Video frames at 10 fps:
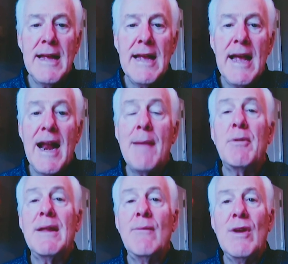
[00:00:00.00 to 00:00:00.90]
and I
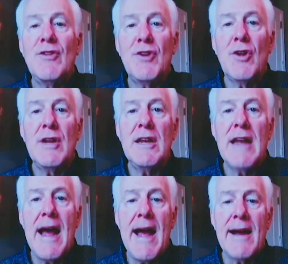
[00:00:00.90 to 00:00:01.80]
believe we still need
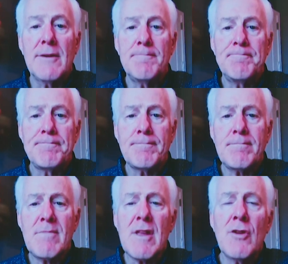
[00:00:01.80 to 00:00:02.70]
to act
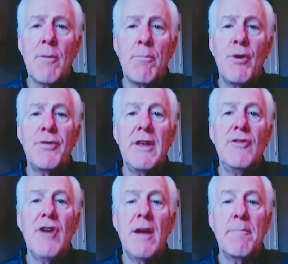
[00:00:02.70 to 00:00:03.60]
to put
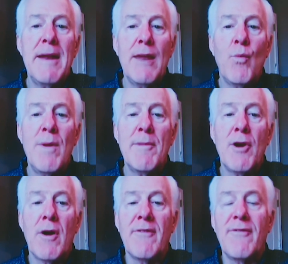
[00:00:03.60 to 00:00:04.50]
these young men and
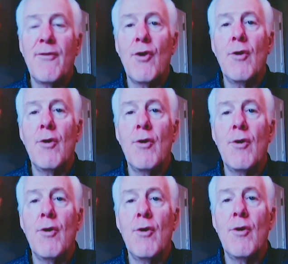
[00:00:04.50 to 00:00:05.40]
women on a
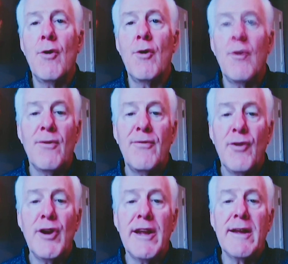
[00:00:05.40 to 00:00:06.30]
firm, lawful
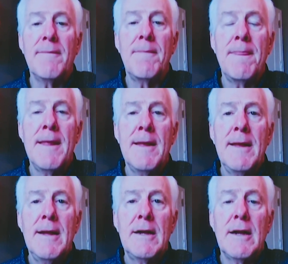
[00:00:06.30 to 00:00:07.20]
footing.
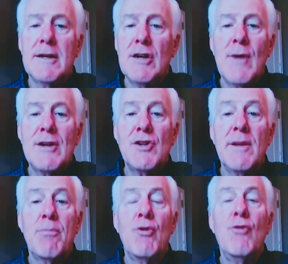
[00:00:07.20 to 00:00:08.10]
A
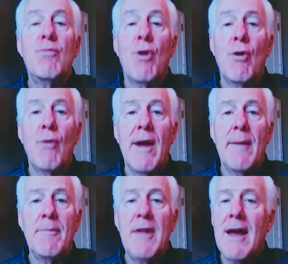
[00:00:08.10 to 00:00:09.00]
congressionally approved
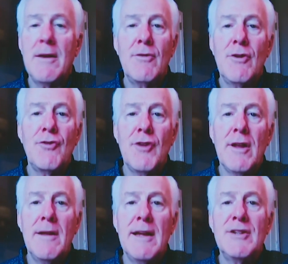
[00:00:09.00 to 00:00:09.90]
program, not just
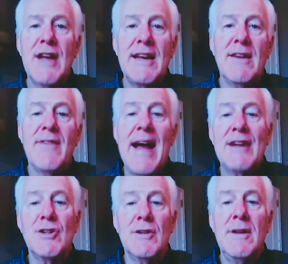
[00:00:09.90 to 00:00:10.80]
an executive
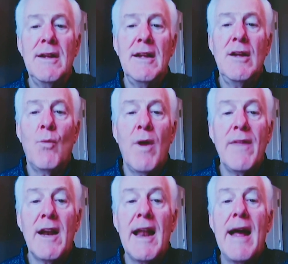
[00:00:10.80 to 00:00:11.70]
action, one
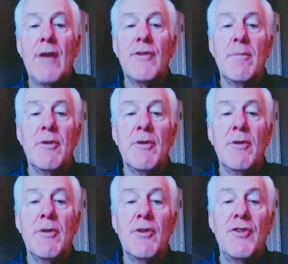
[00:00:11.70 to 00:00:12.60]
that allows them to
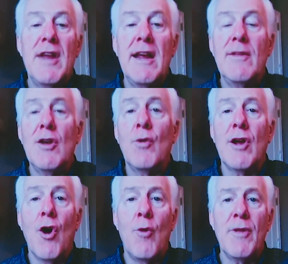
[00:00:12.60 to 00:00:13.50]
stay in the only home that they've